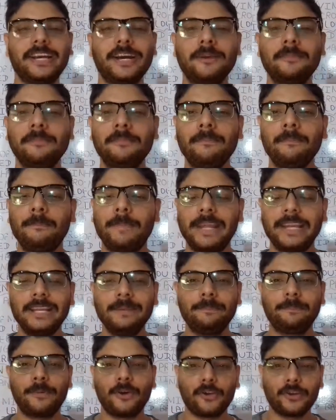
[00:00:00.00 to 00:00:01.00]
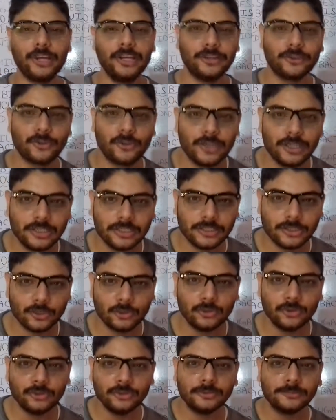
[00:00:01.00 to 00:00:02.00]
term play important role
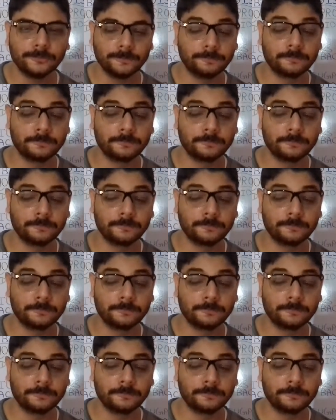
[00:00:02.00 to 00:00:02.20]
to